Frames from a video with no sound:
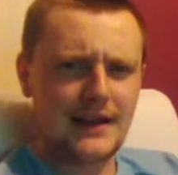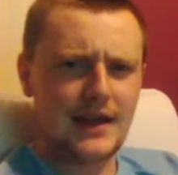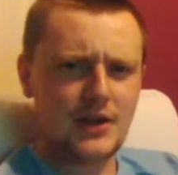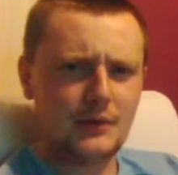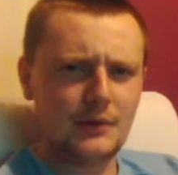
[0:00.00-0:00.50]

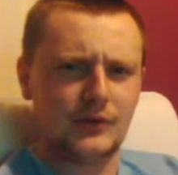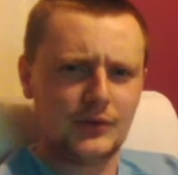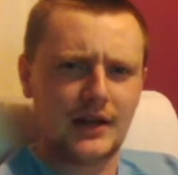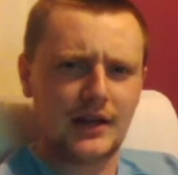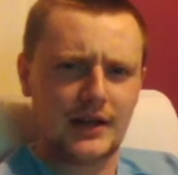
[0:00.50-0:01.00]
he always used
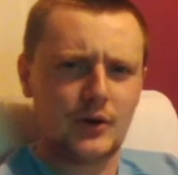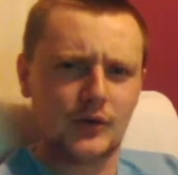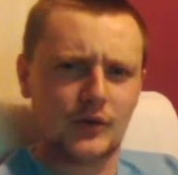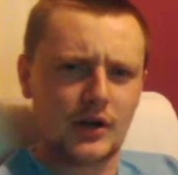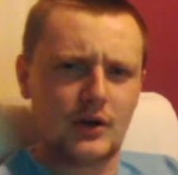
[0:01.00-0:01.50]
to say, "And he
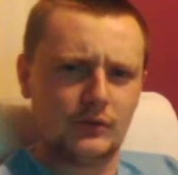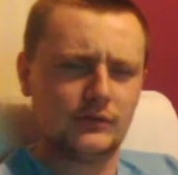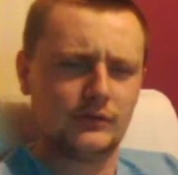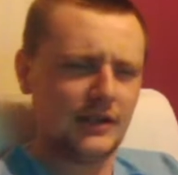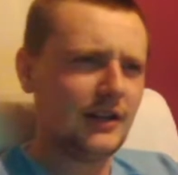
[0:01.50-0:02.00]
holds a
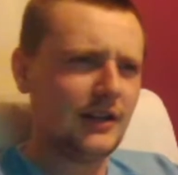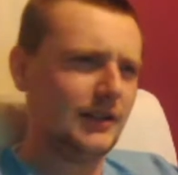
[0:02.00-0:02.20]
goal." You know.